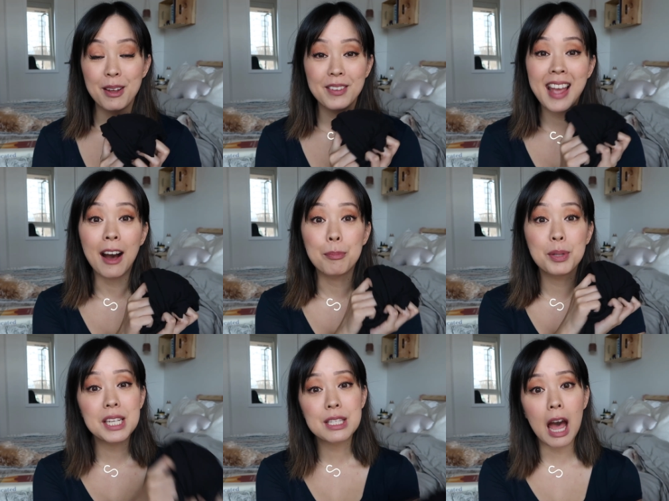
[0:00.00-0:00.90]
Yeah,
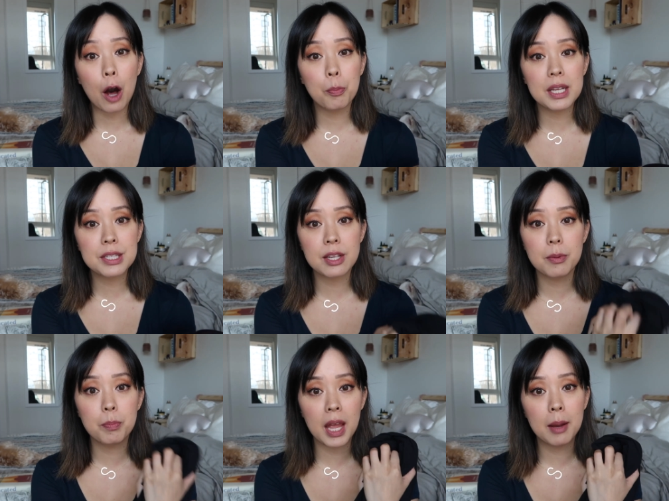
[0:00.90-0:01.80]
please help us
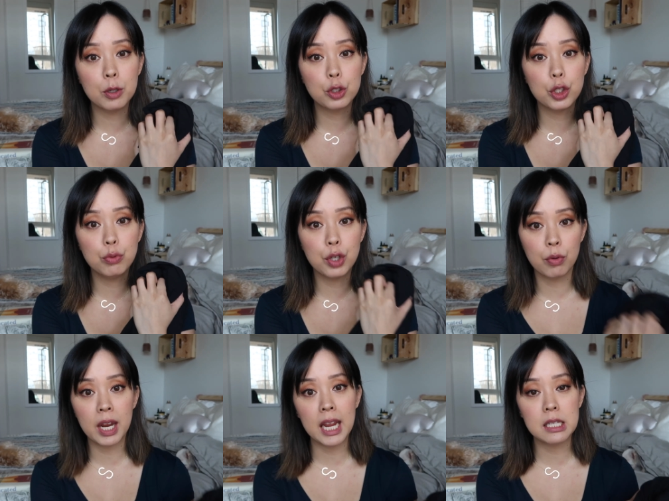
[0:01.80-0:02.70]
be able to
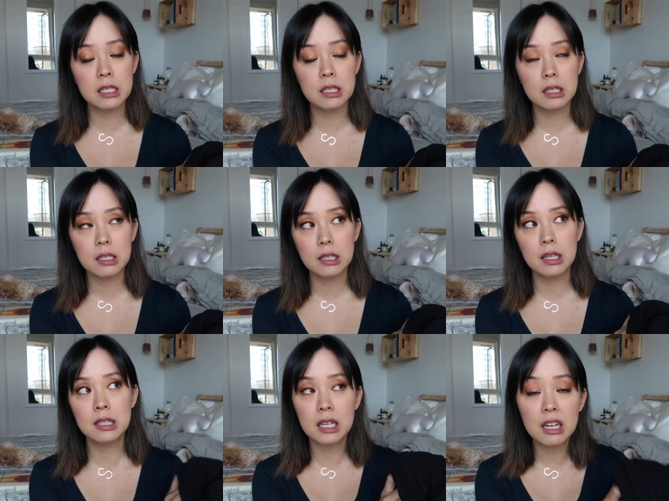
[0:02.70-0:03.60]
donate
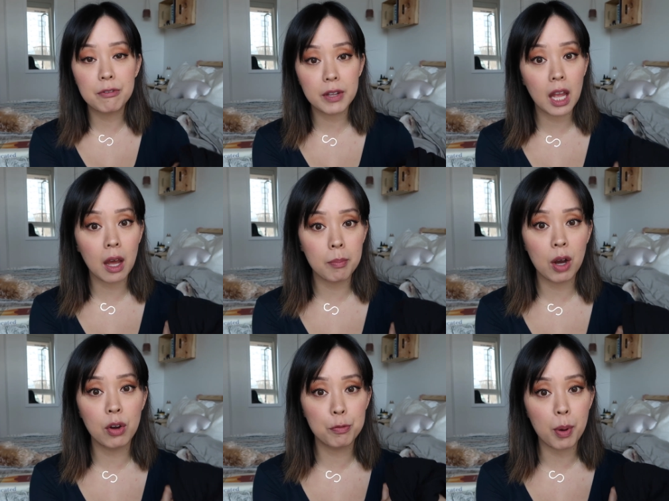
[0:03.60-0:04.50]
a significant
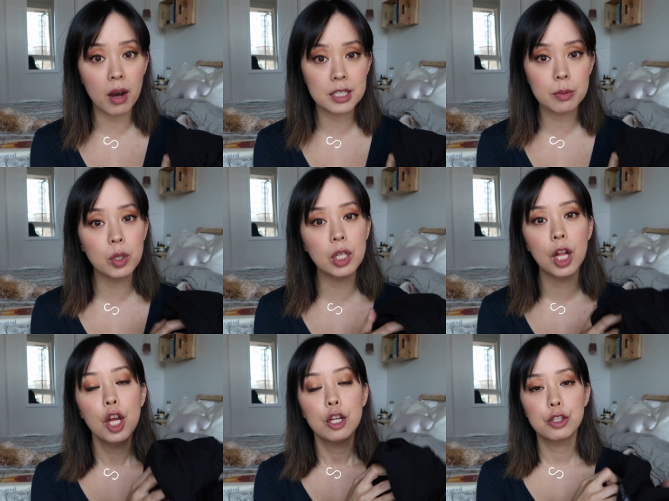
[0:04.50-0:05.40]
amount if
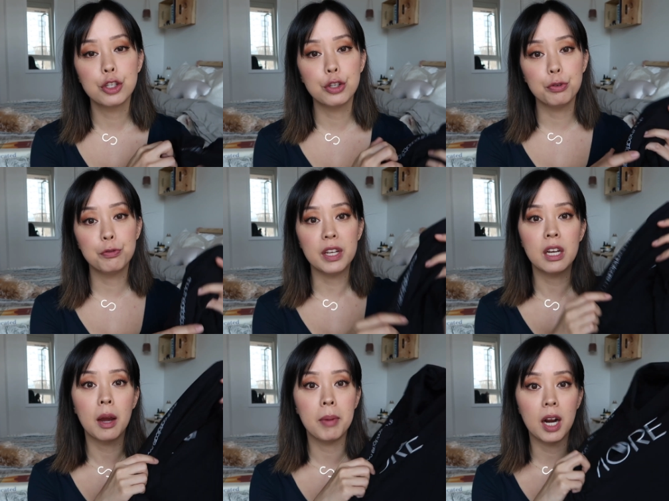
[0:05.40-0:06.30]
possible to
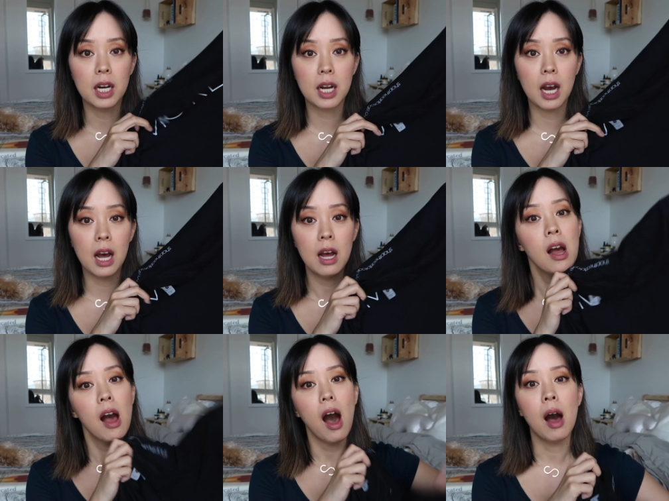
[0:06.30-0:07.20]
Feed America.
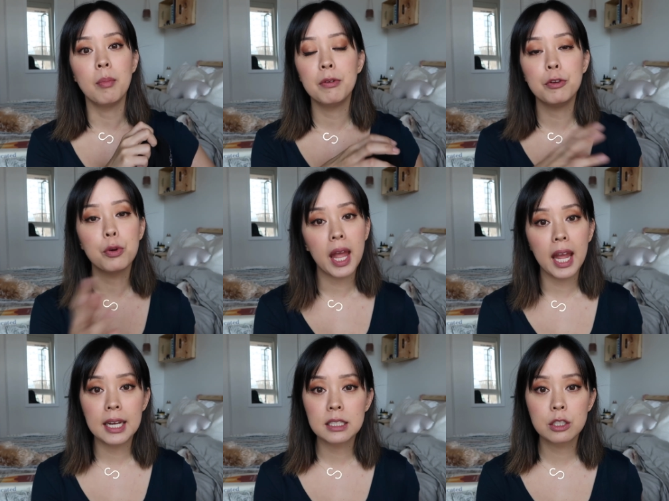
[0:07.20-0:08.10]
If you
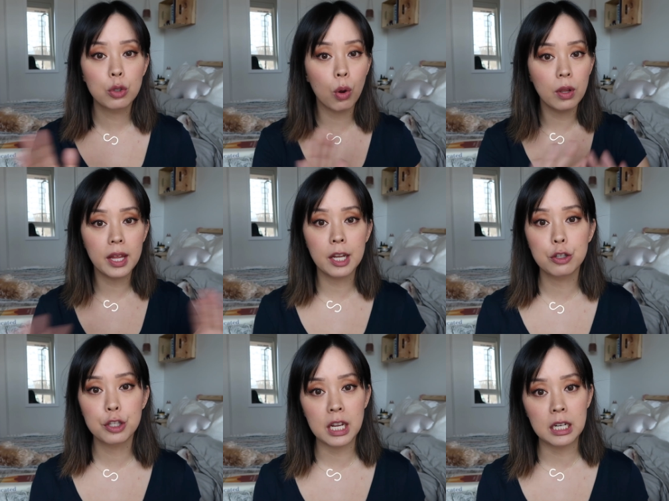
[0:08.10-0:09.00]
can't, totally
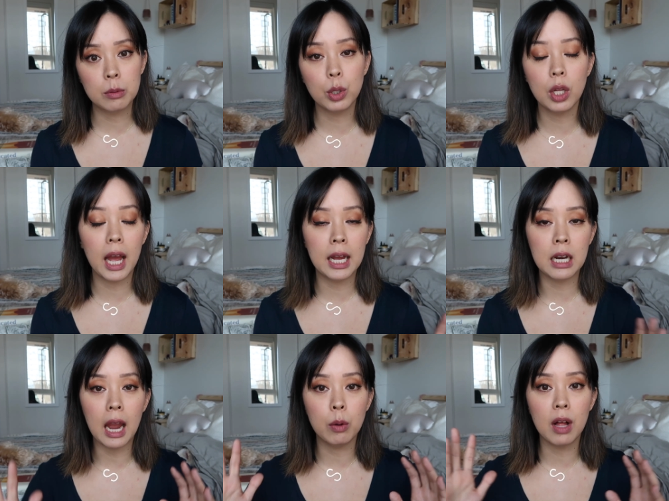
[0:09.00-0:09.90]
understandable,
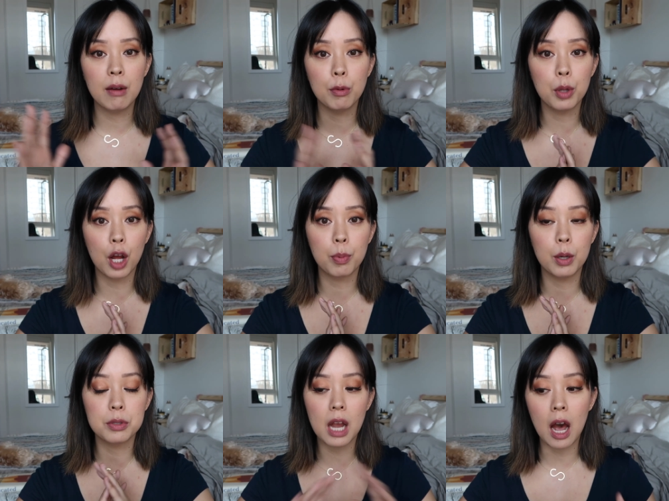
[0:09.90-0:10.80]
and I will have a blog
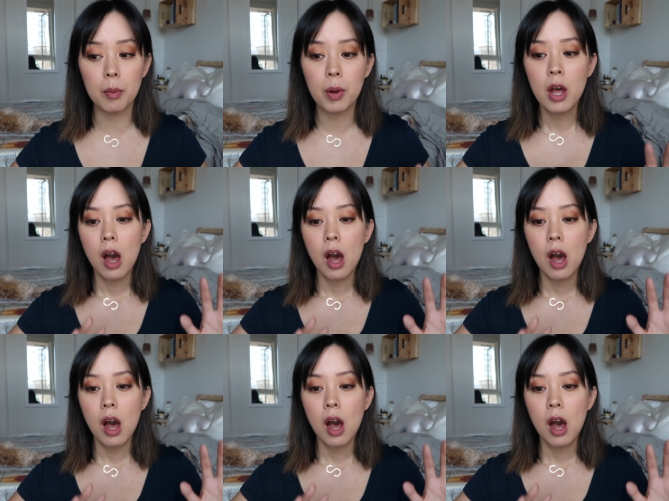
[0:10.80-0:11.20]
post up